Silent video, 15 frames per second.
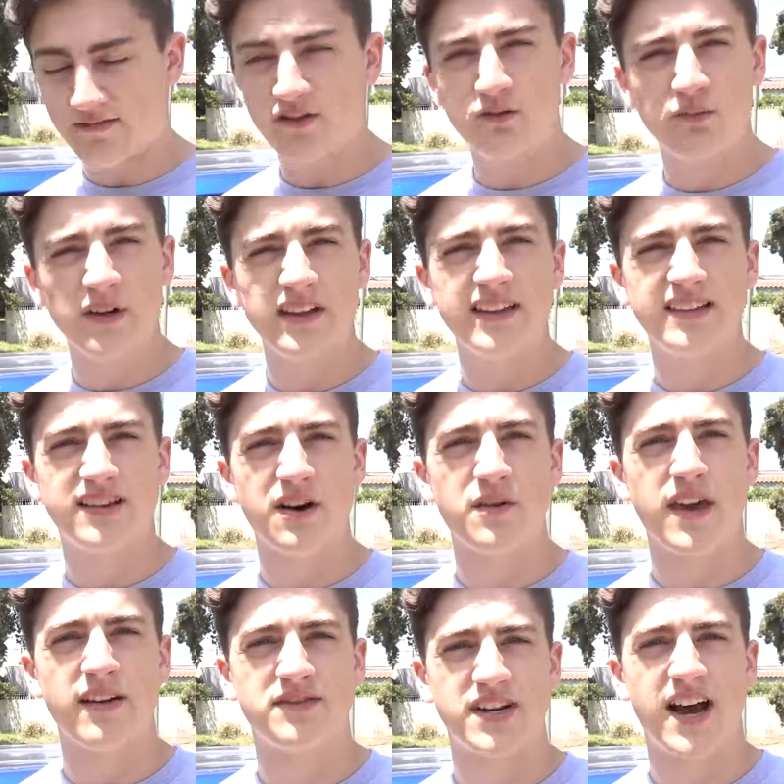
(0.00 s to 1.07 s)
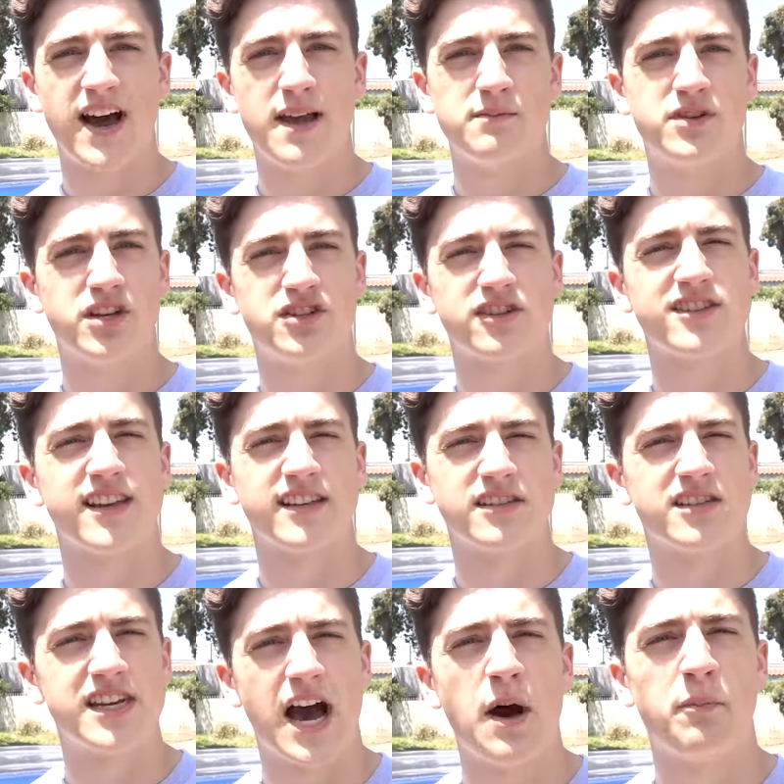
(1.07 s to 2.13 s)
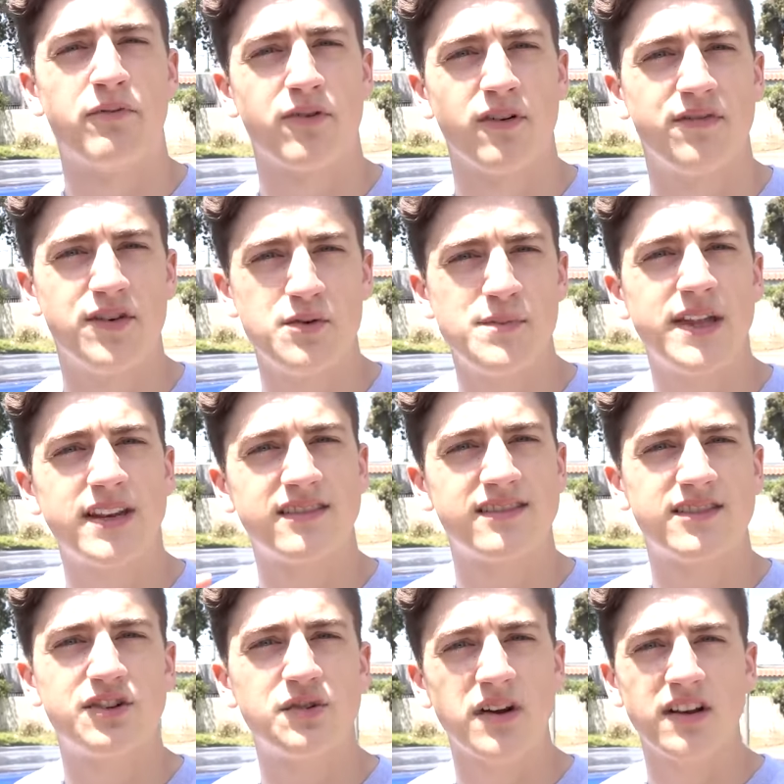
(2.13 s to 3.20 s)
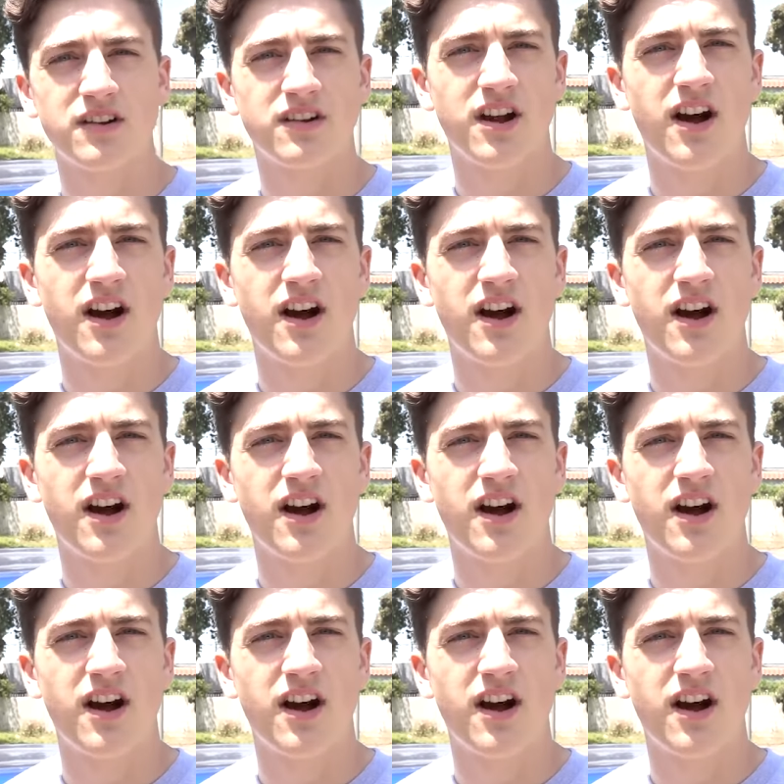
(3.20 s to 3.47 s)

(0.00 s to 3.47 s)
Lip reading: If you really don't have time to just like stop for a few minutes to drink your